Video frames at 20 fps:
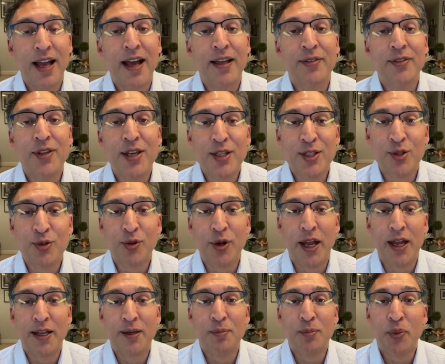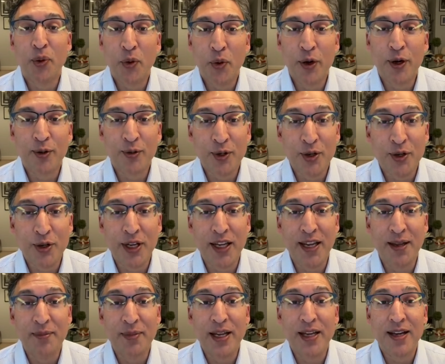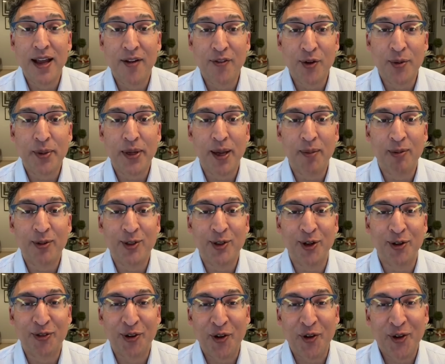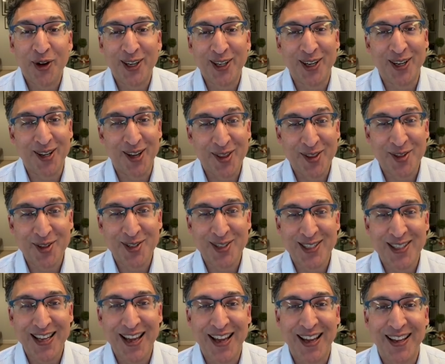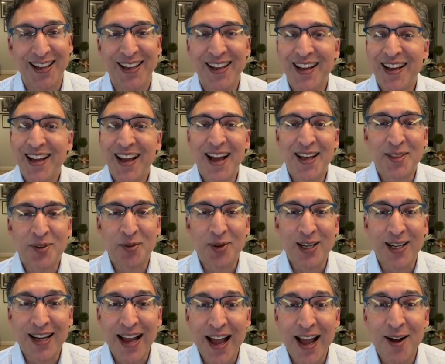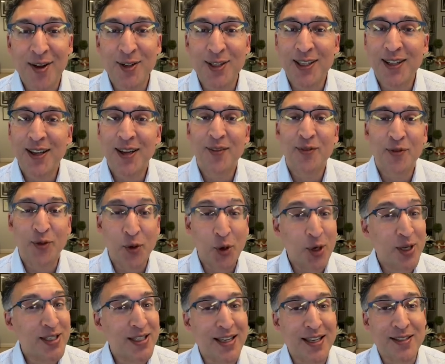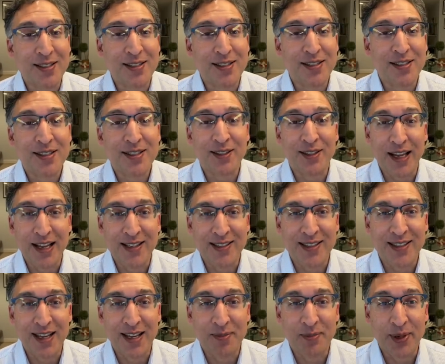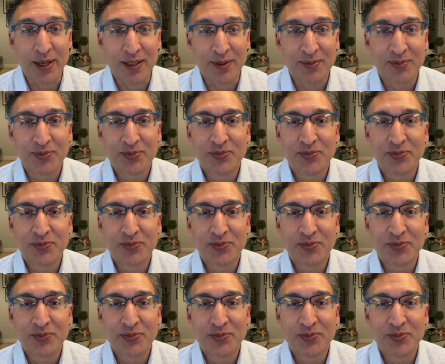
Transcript: At this rate, poor Rudy may never be able to afford another stay at the renowned Four Seasons Landscaping.